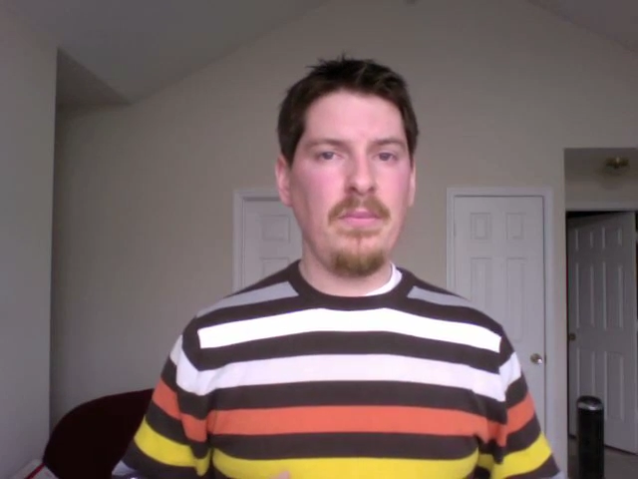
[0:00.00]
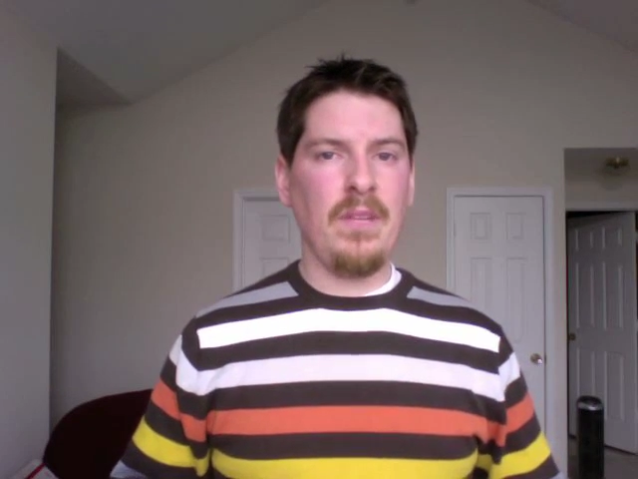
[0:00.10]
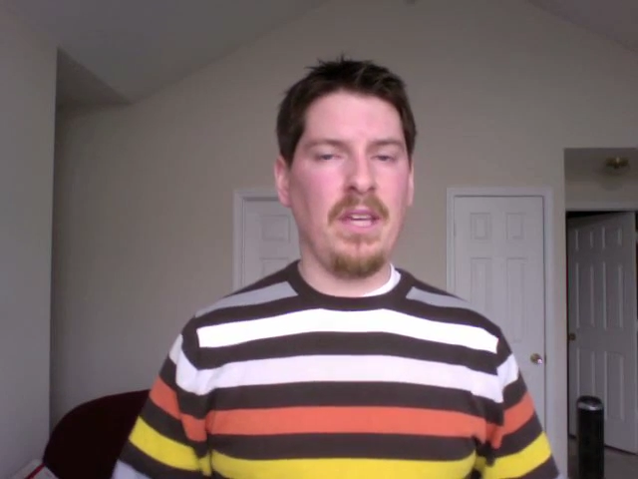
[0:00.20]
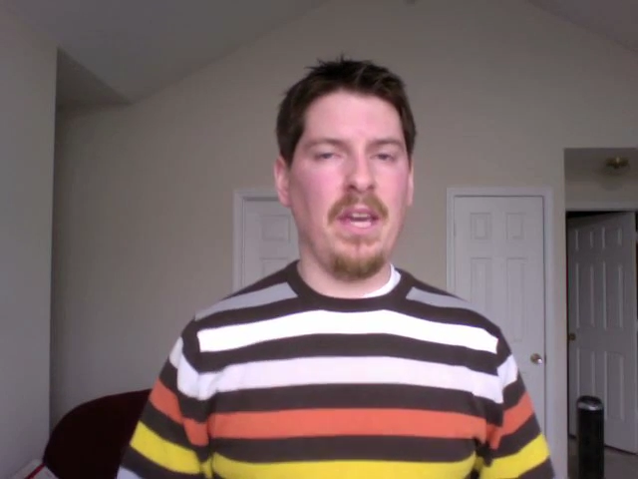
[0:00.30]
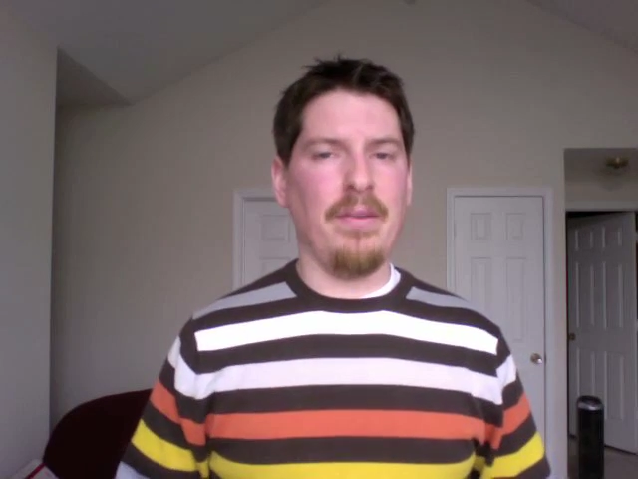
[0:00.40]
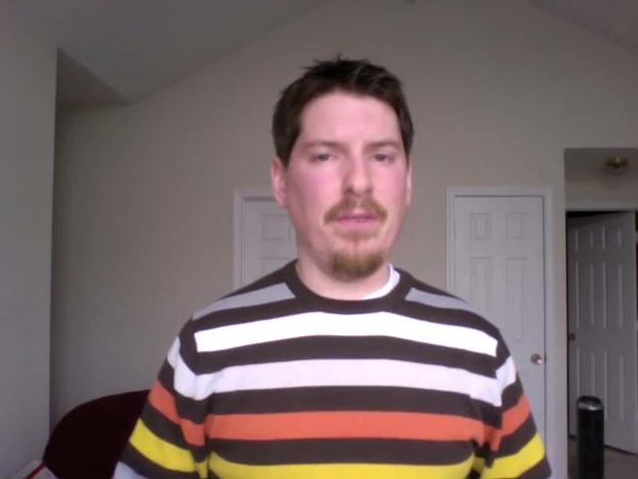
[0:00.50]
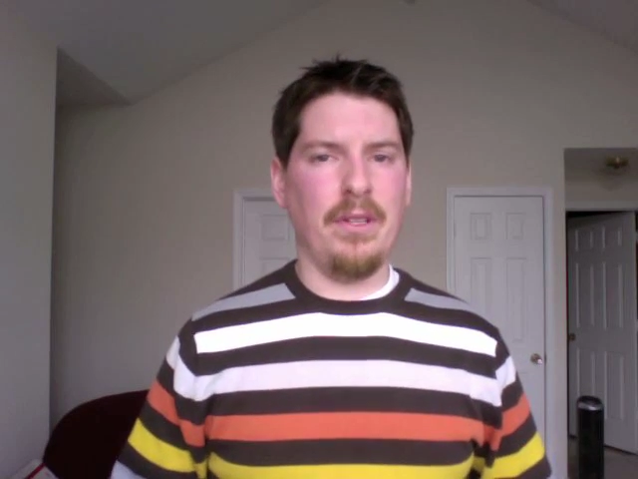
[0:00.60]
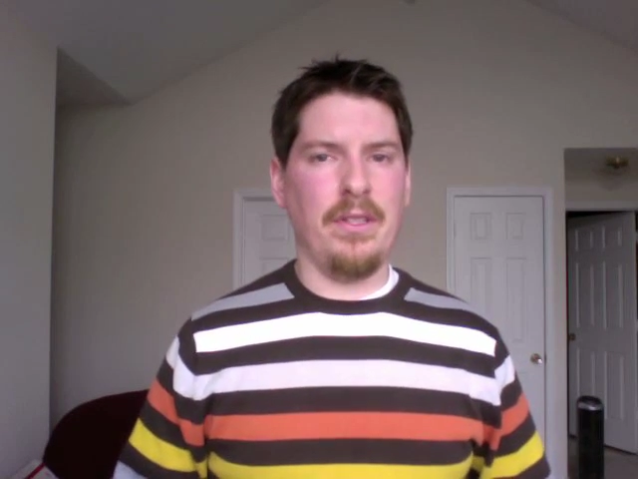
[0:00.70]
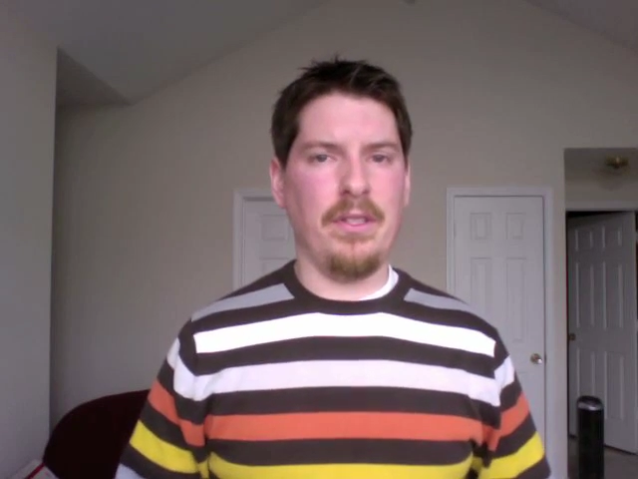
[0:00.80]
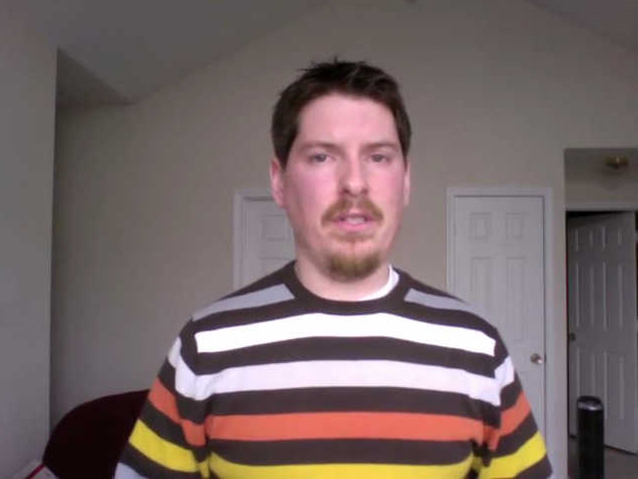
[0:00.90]
can't
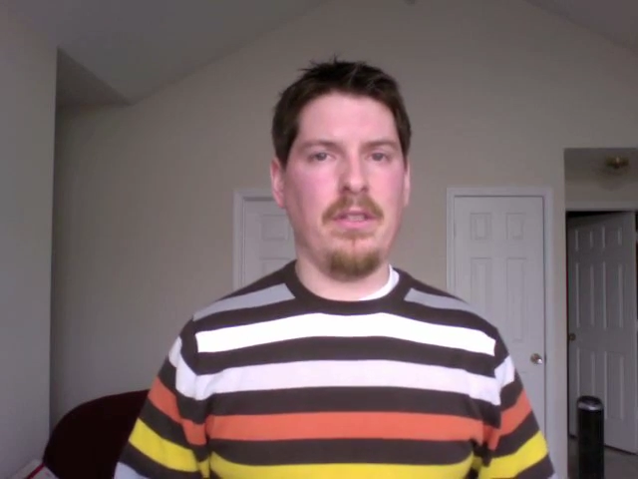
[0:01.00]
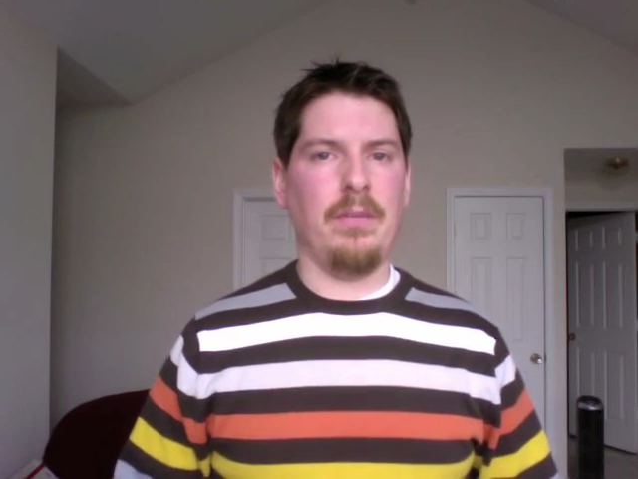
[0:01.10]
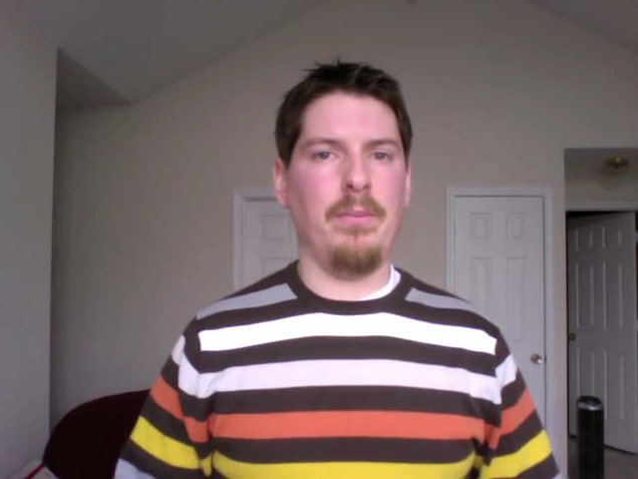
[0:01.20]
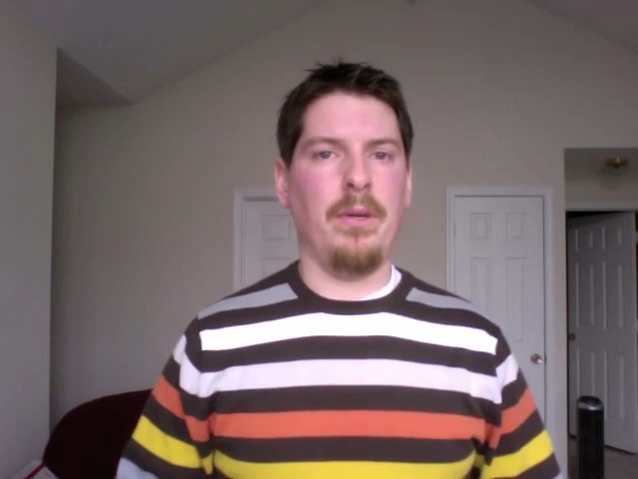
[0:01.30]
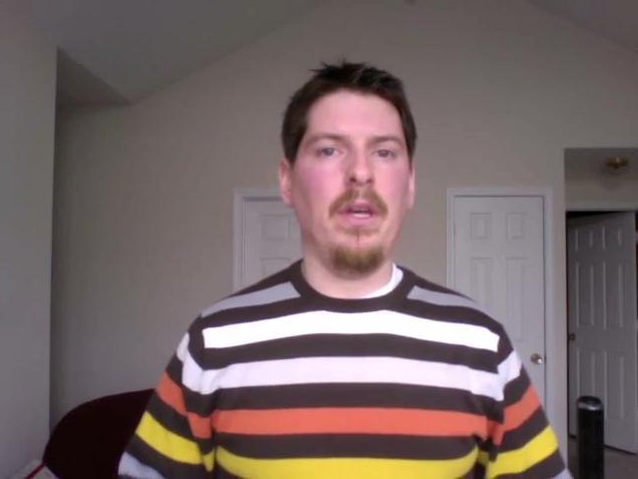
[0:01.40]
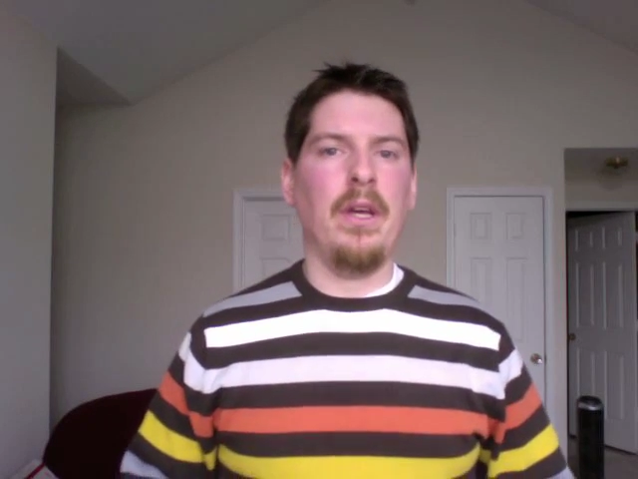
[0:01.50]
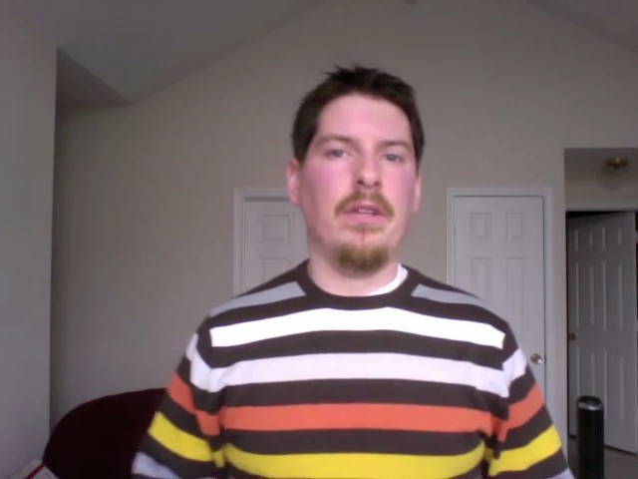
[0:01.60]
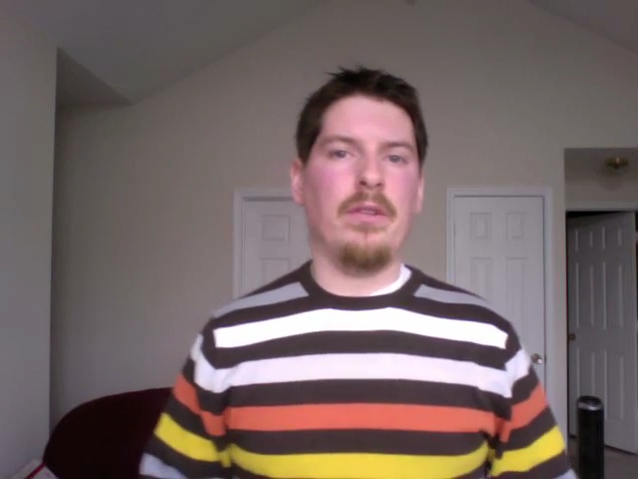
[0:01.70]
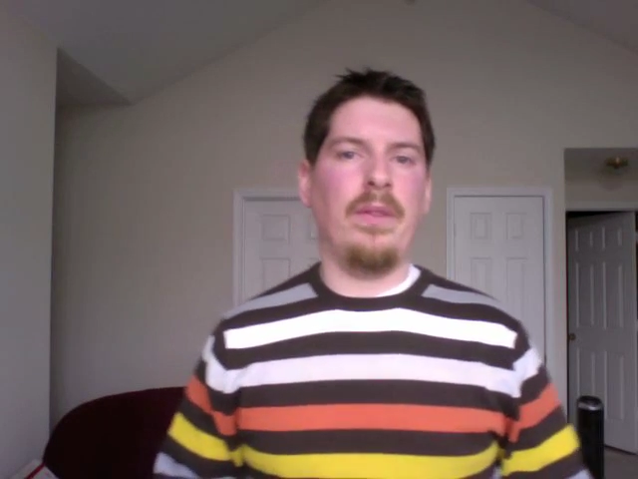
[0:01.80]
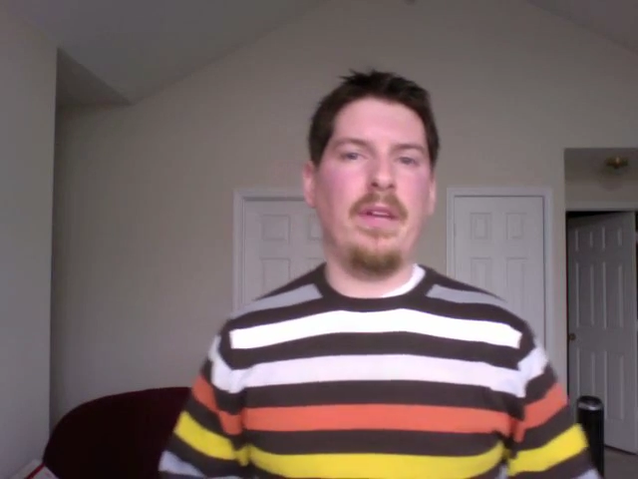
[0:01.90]
really sleep.
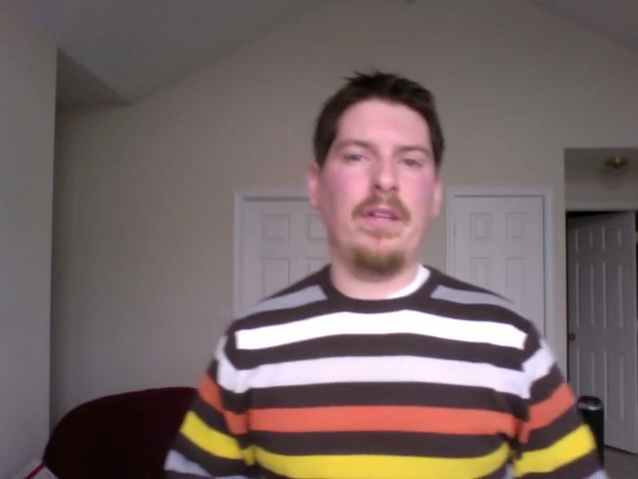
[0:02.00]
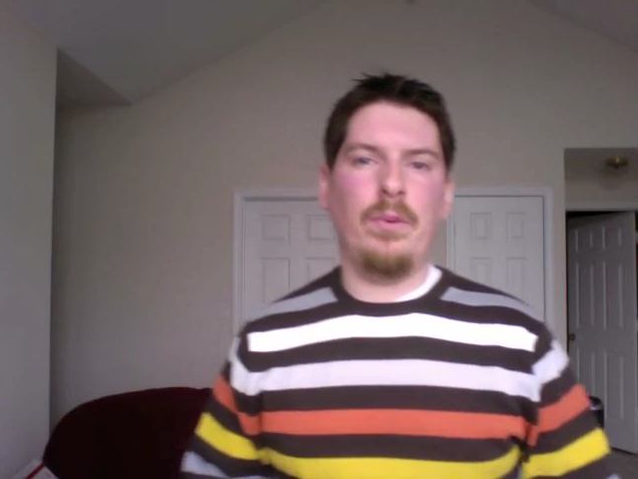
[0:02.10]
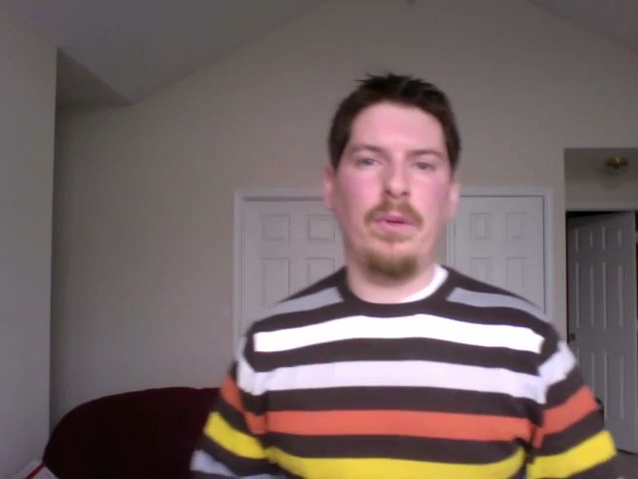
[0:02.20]
So that's